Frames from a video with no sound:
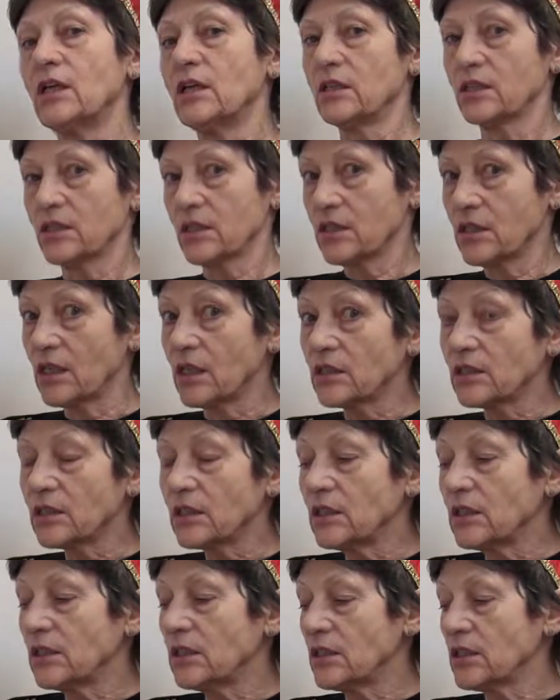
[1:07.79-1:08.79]
starting
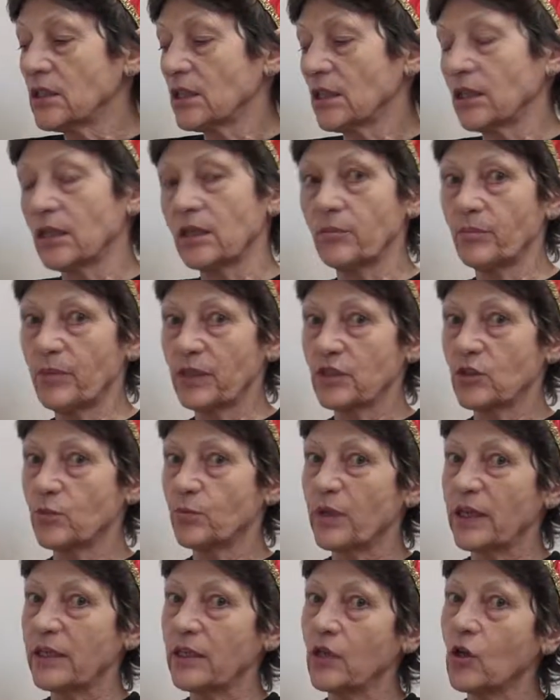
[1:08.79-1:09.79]
in Italy, but
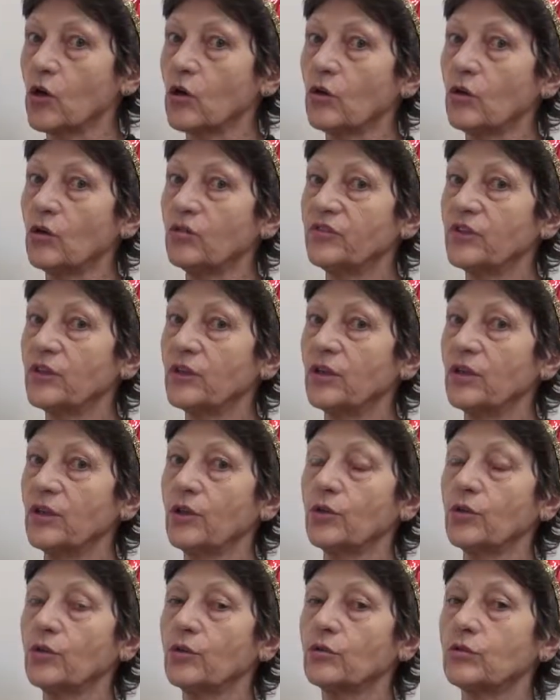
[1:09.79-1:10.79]
spreading all over
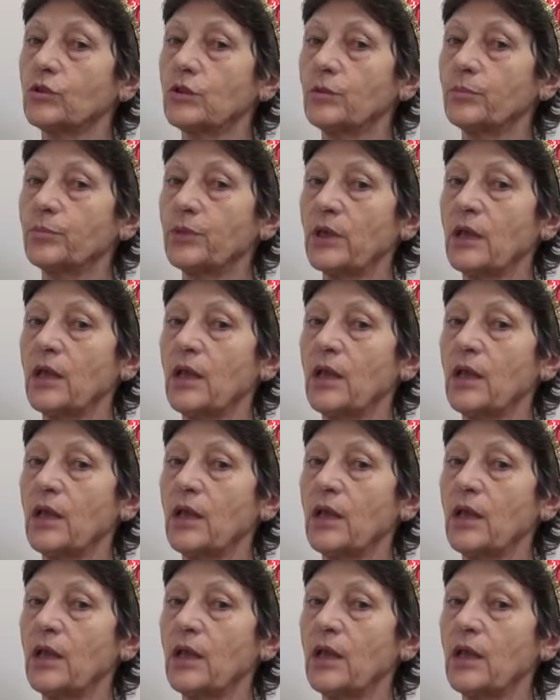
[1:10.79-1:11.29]
Europe,